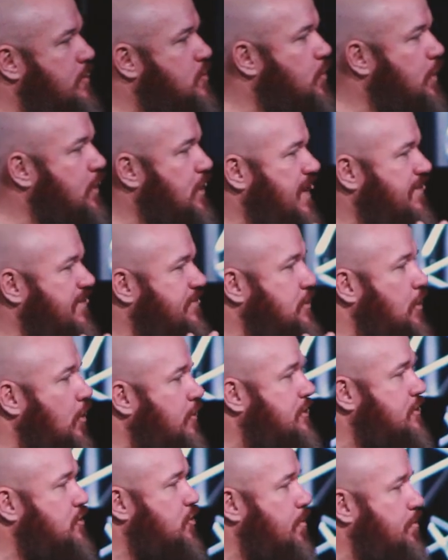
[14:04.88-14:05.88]
hours, we're going to have
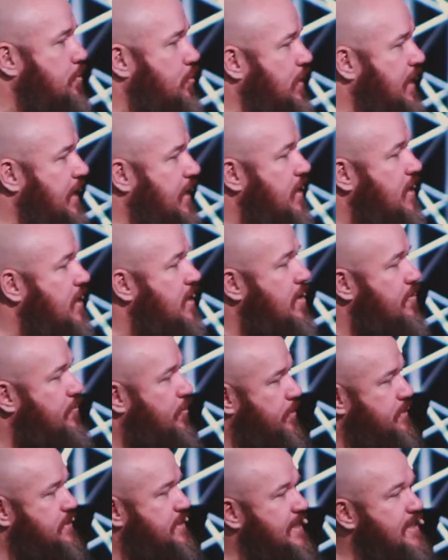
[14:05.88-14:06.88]
non stop prayer
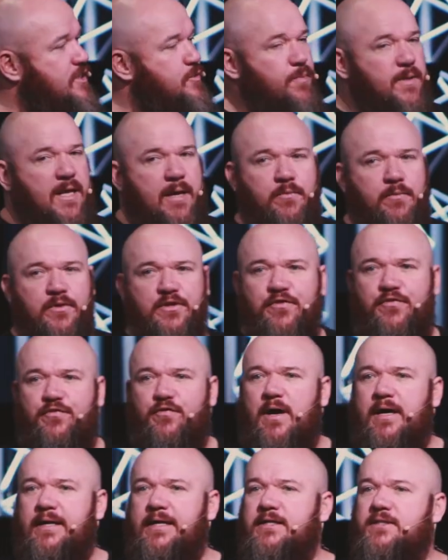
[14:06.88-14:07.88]
from 6 p.m. on the
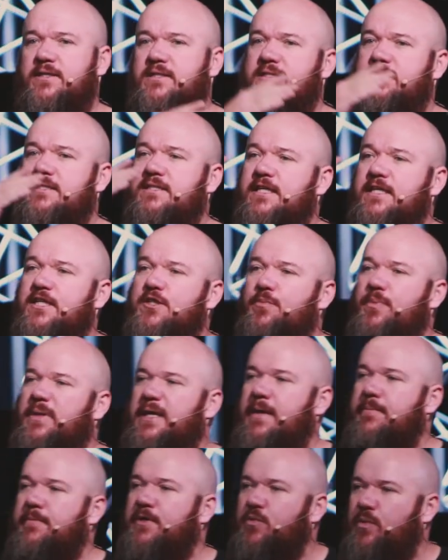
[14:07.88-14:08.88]
Friday till 6
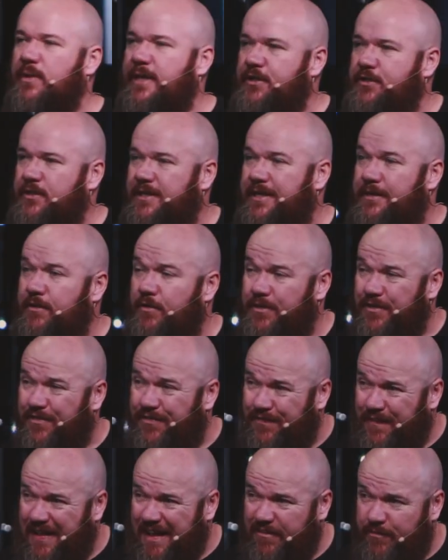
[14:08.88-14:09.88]
p.m., but we'll get together on
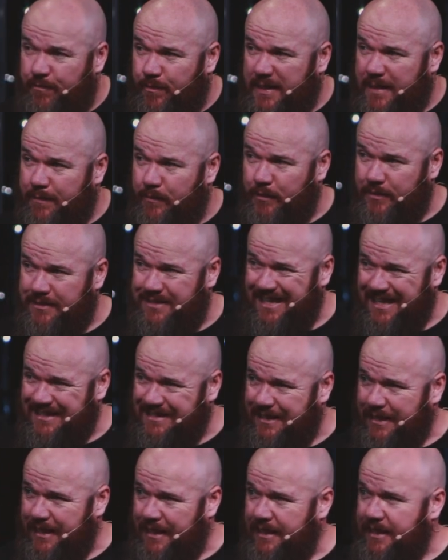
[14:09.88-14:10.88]
the 5 p.m. on
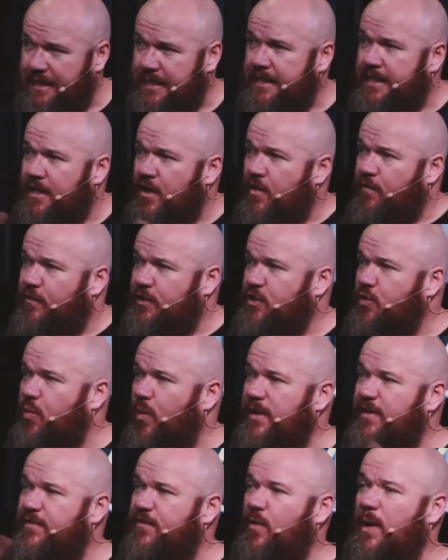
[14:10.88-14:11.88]
Saturday. For
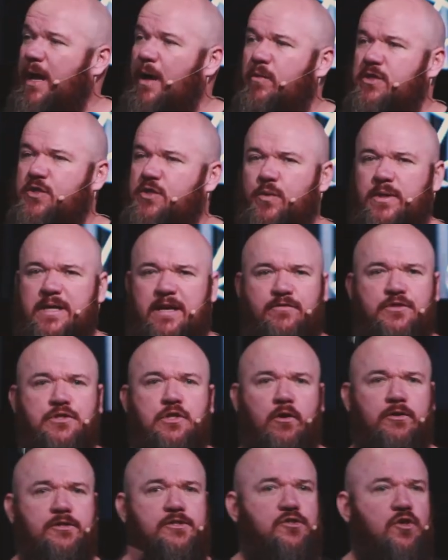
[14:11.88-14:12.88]
24 hours, we're going
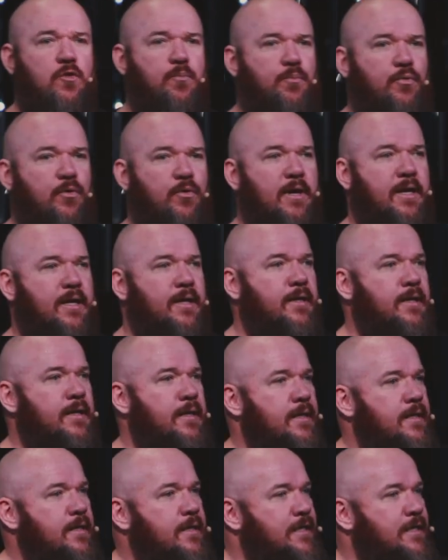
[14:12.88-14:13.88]
to have non stop prayer